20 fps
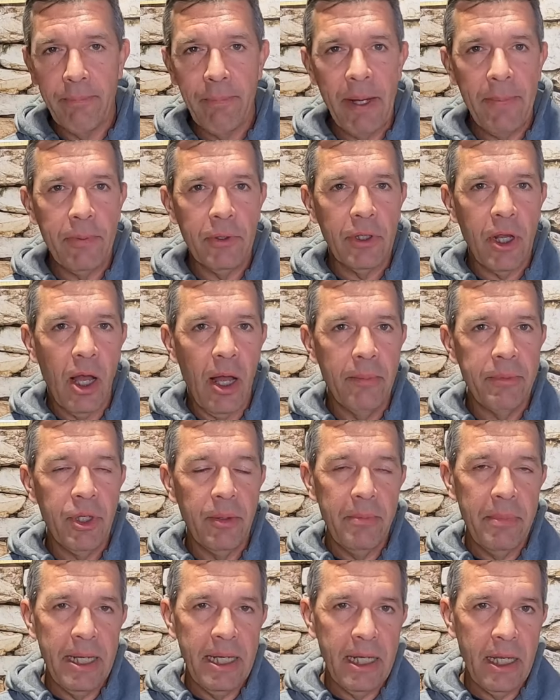People call them
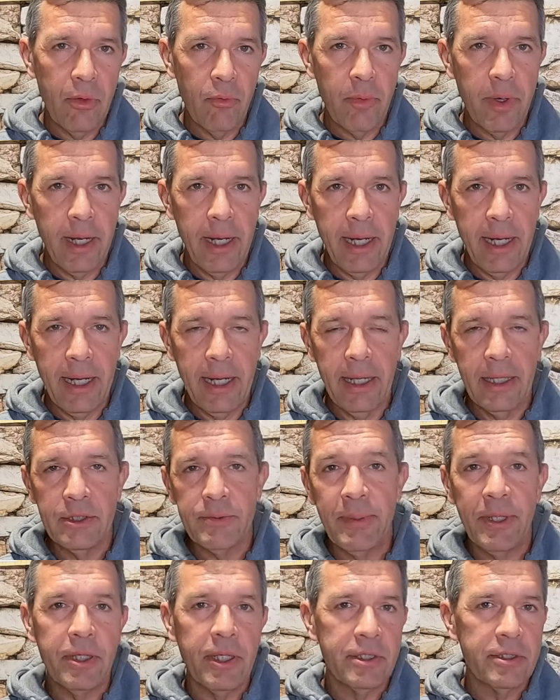Demiki rigs
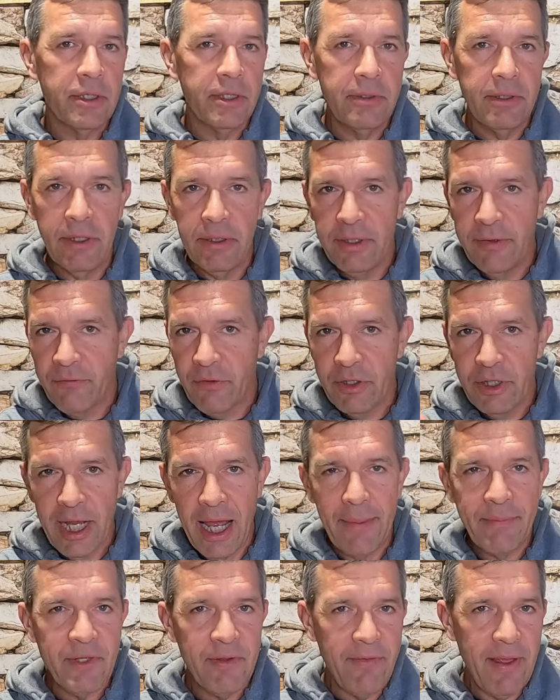because of the different
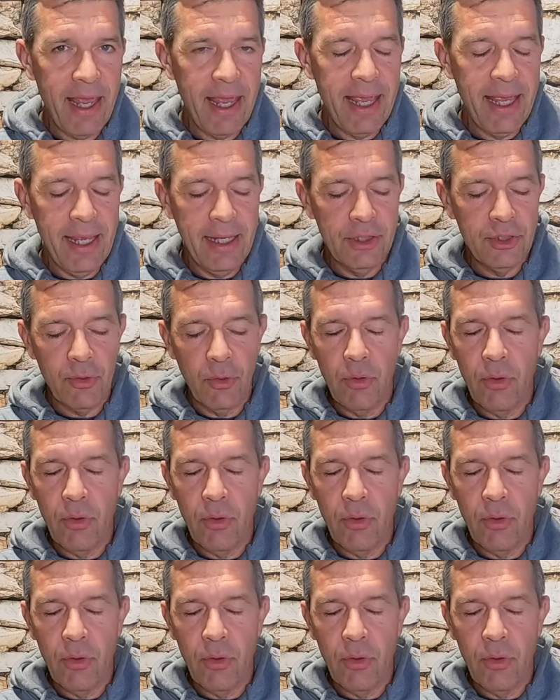types of heads,